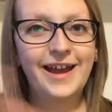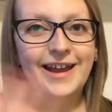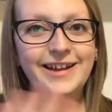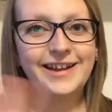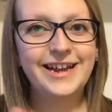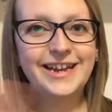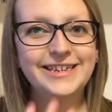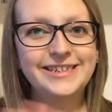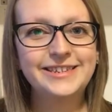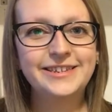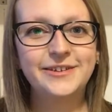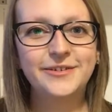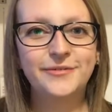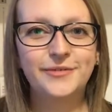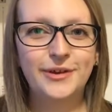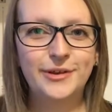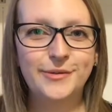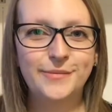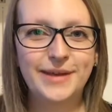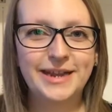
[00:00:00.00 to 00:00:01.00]
Hi guys,
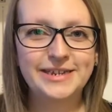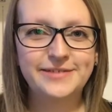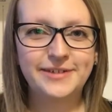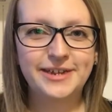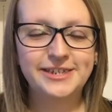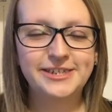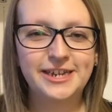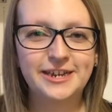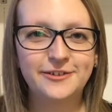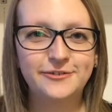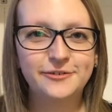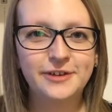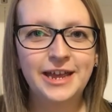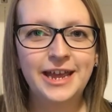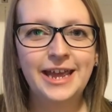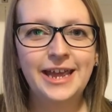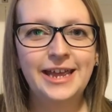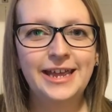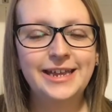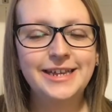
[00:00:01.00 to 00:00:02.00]
welcome back to my channel.
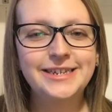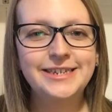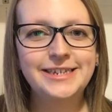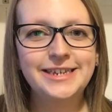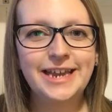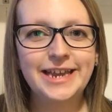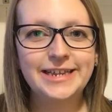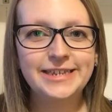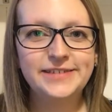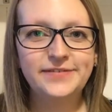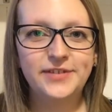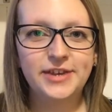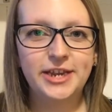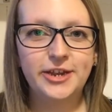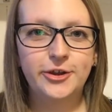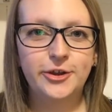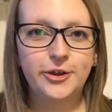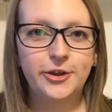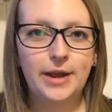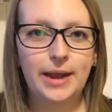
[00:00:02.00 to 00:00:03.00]
In today's
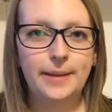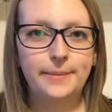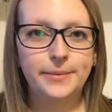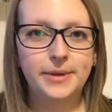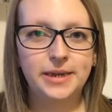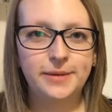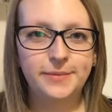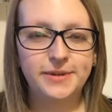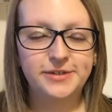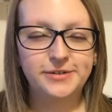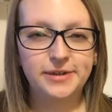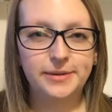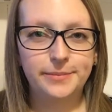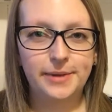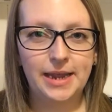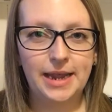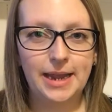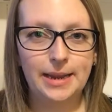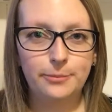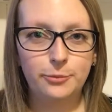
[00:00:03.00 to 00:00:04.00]
video I'm going to be
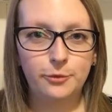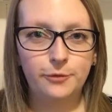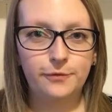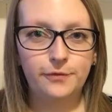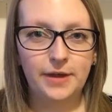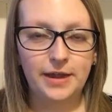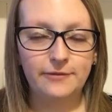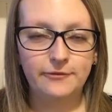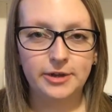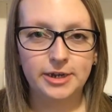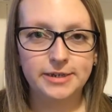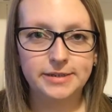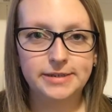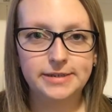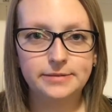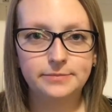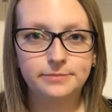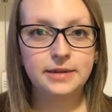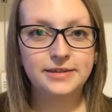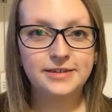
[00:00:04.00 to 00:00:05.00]
doing my April
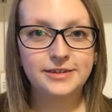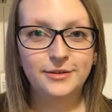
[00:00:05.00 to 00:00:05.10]
favourites.